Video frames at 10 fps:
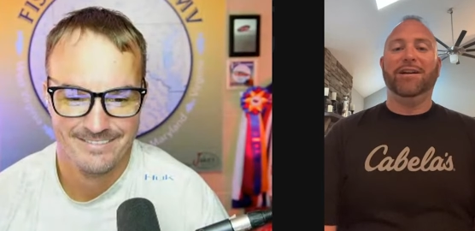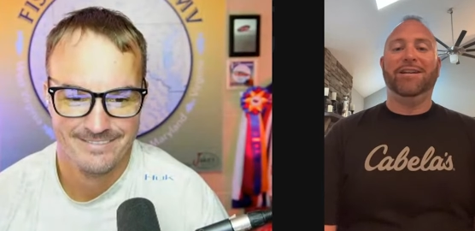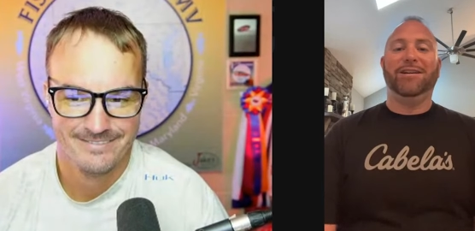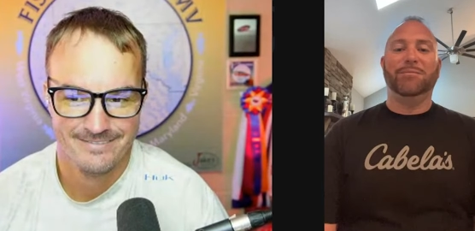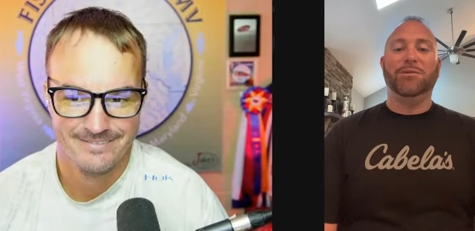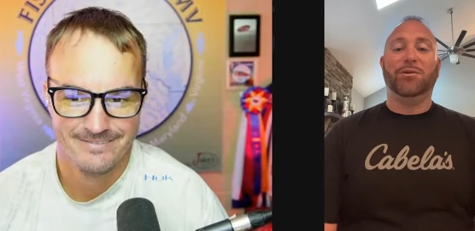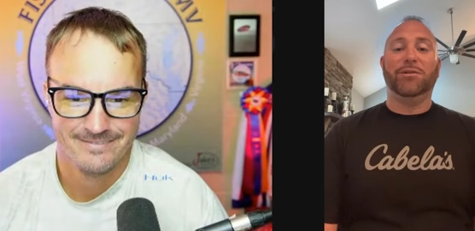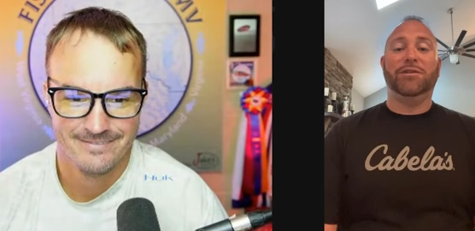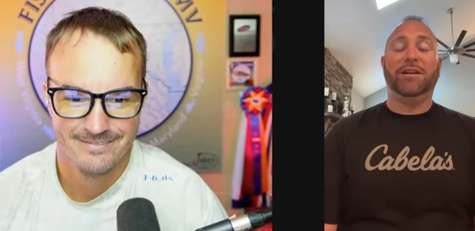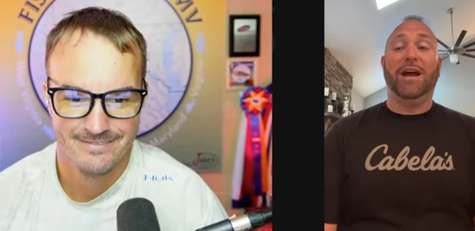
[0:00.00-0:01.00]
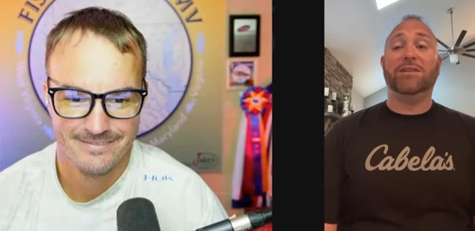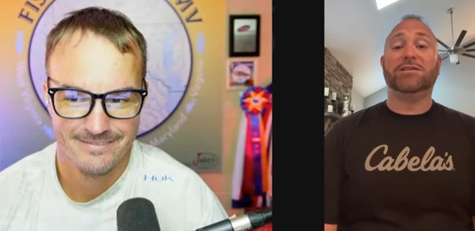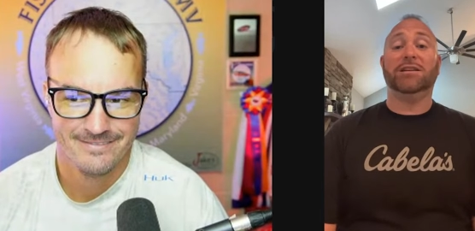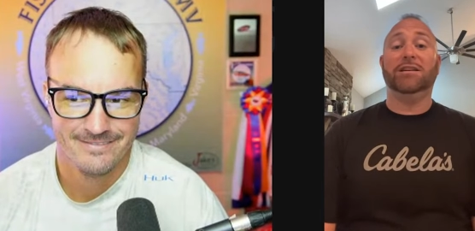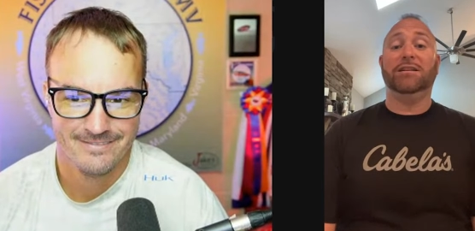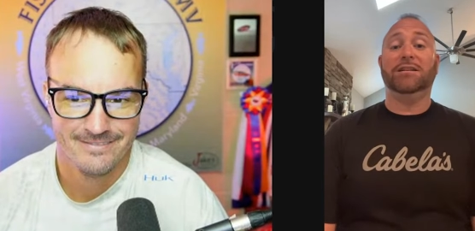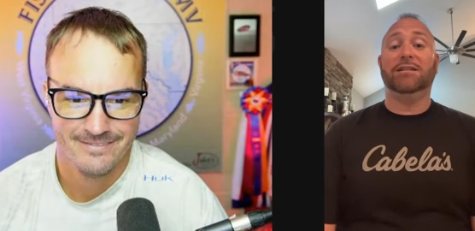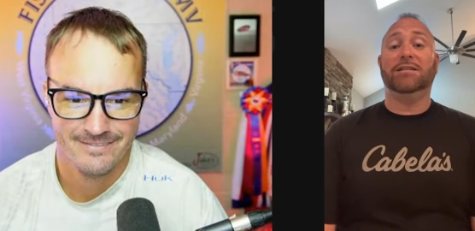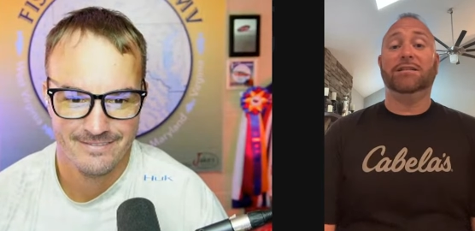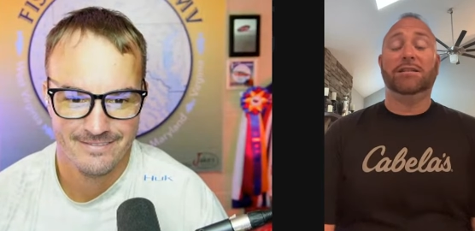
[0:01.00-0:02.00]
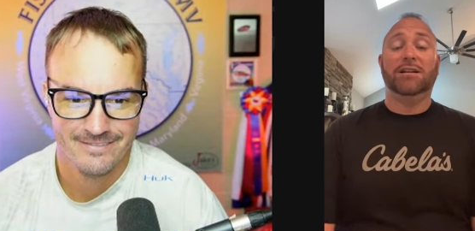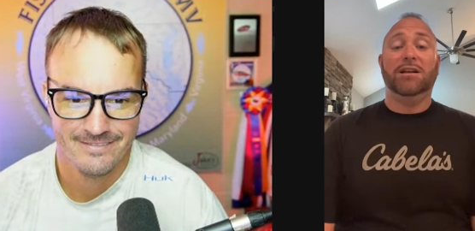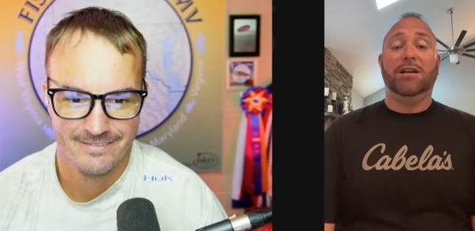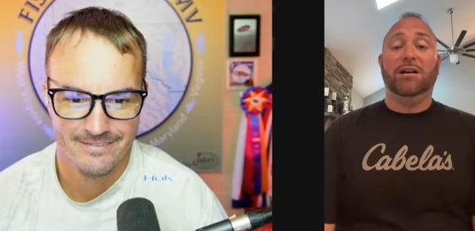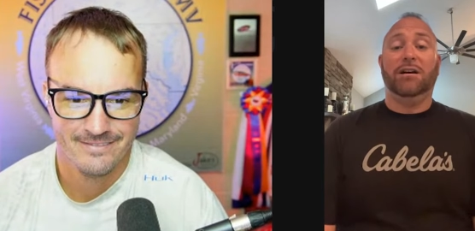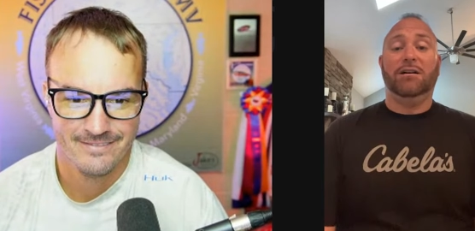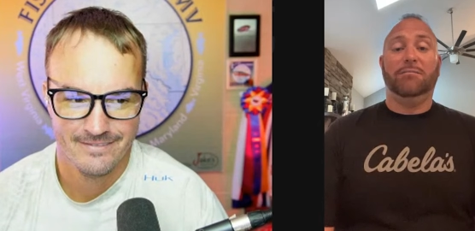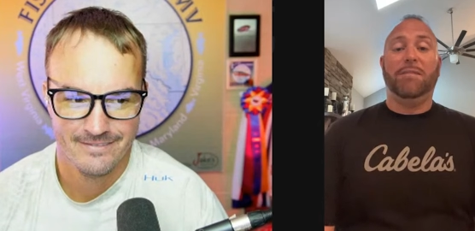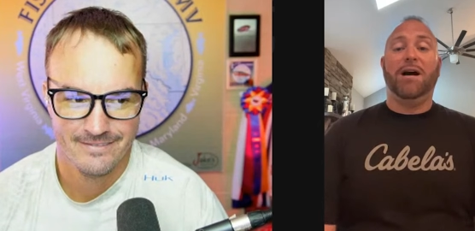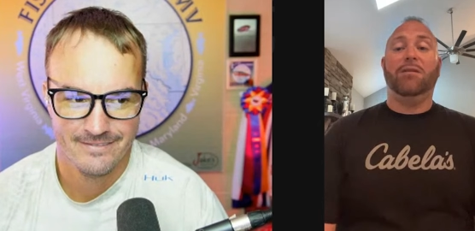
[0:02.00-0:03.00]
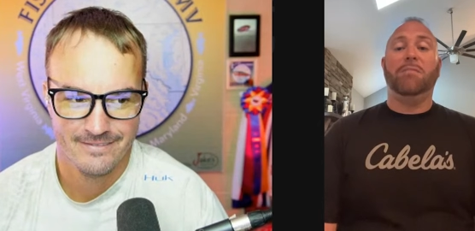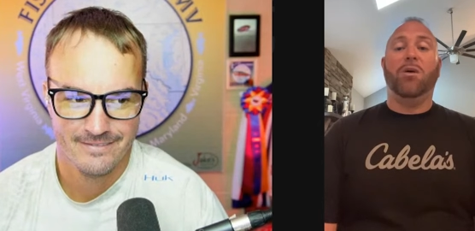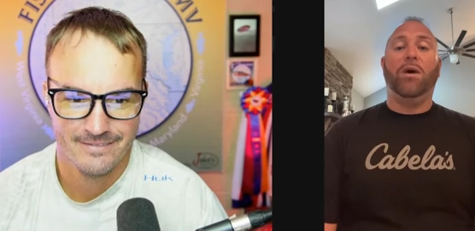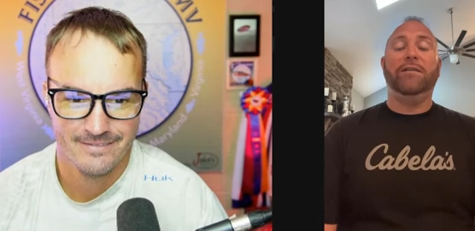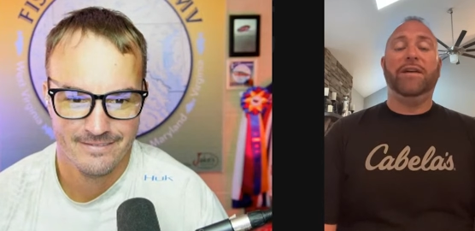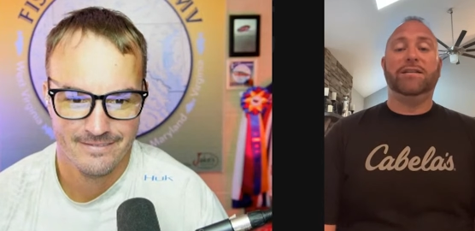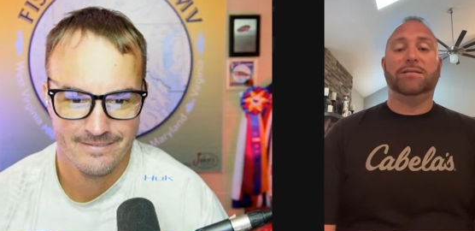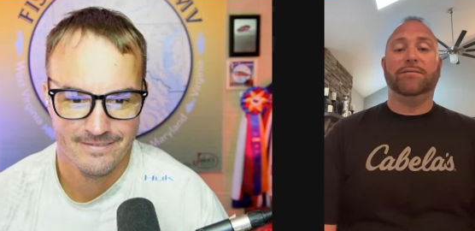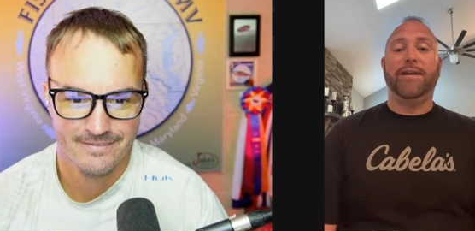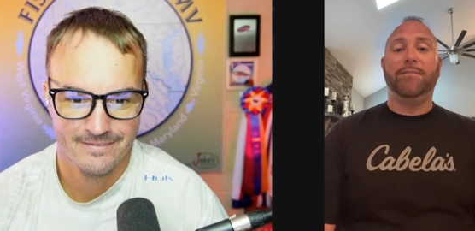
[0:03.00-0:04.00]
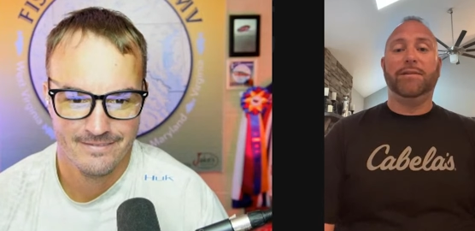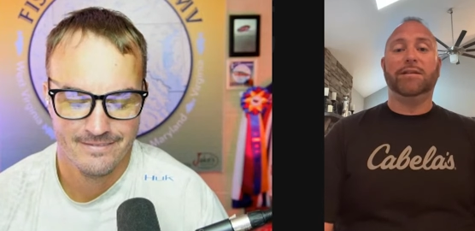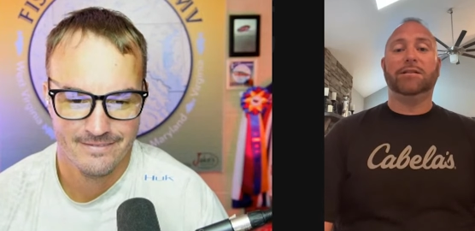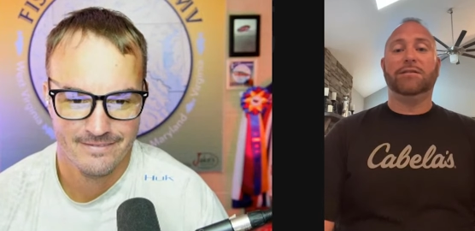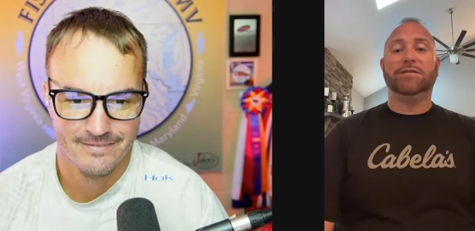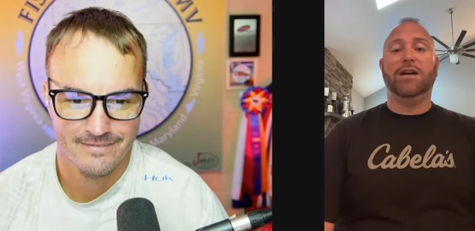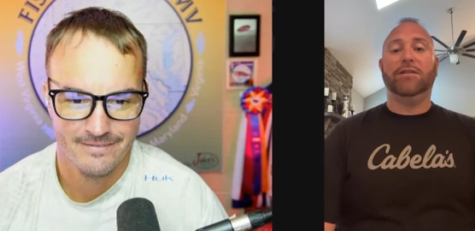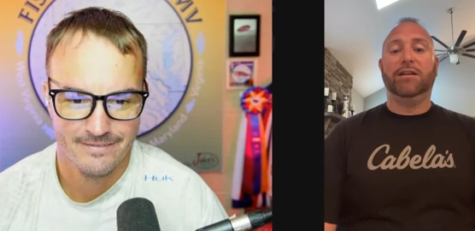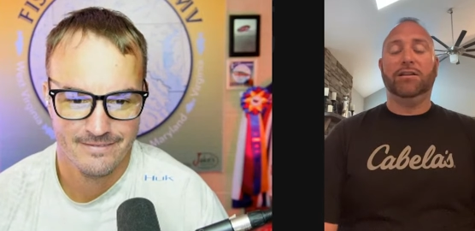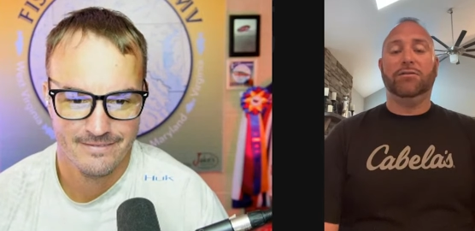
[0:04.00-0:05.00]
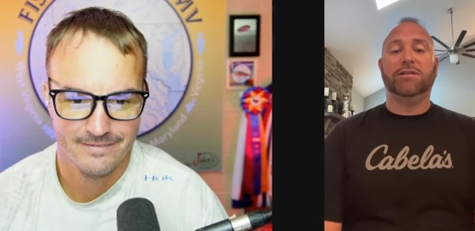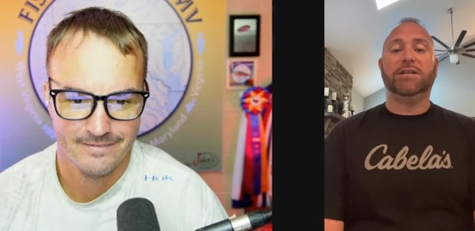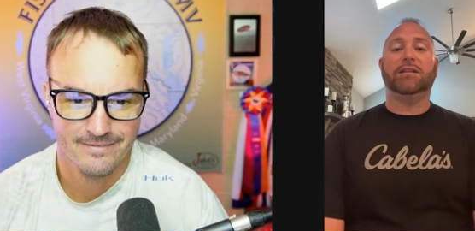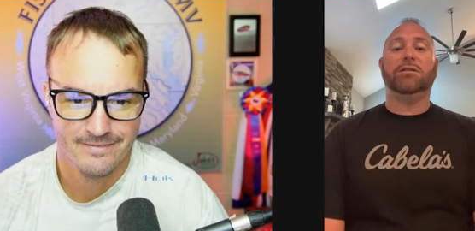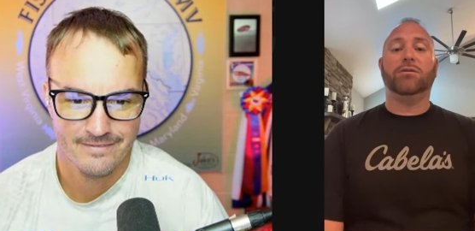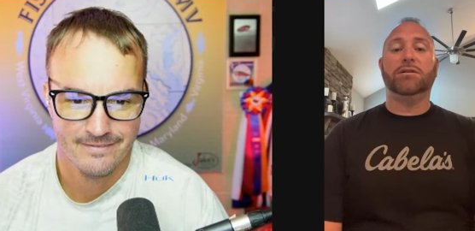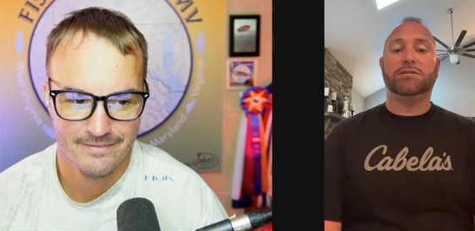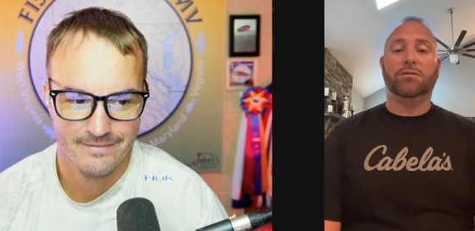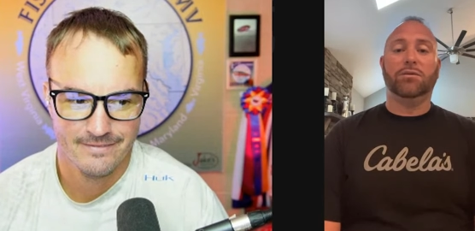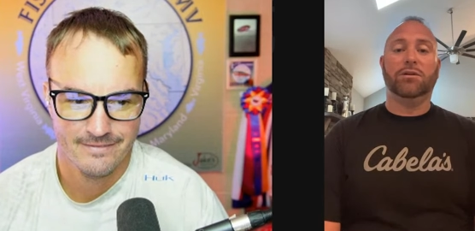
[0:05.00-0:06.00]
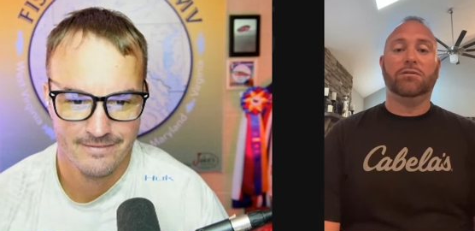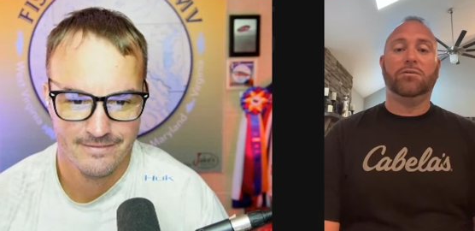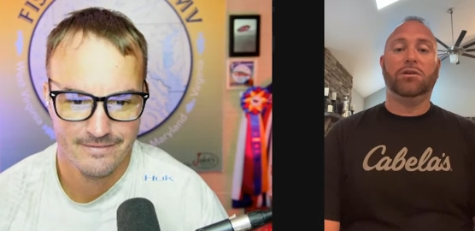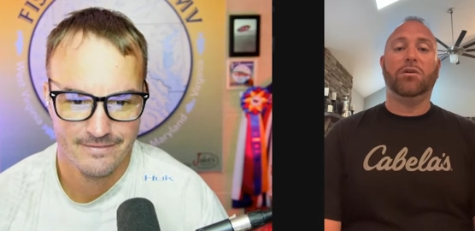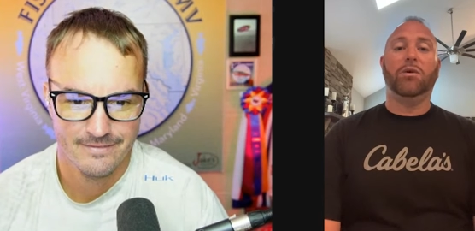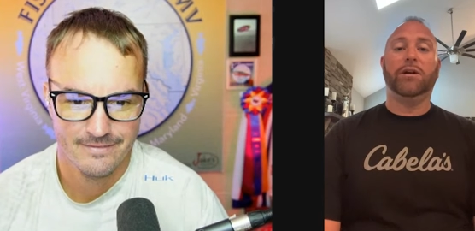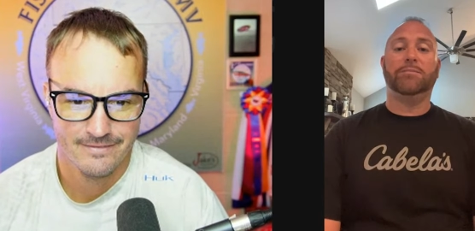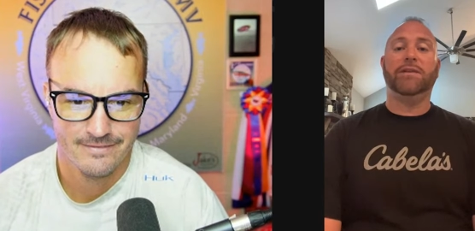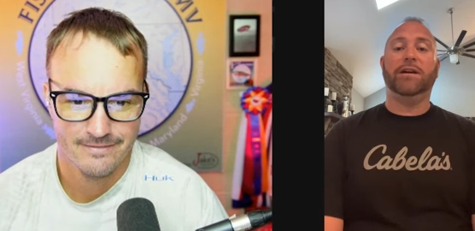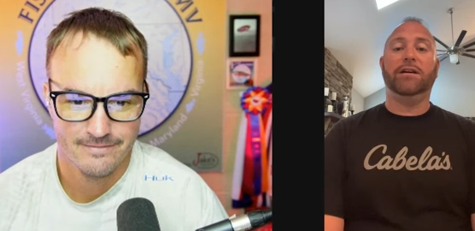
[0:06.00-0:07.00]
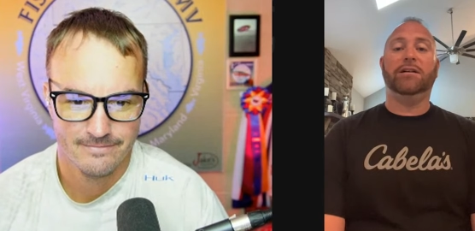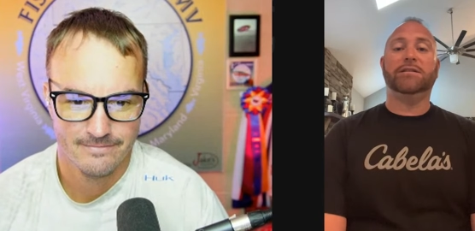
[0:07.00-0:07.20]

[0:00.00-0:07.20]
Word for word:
Speaker 1: headed up north, and actually, uh, uh, my my wife has some family that lives directly on the Saint Lawrence, so we're we're going up there.